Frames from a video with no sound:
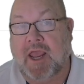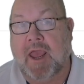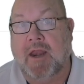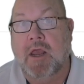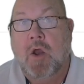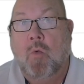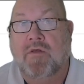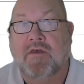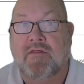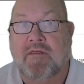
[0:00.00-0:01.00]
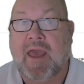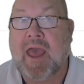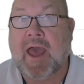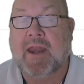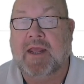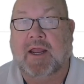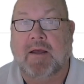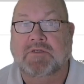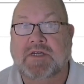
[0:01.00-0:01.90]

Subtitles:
And within that, it comes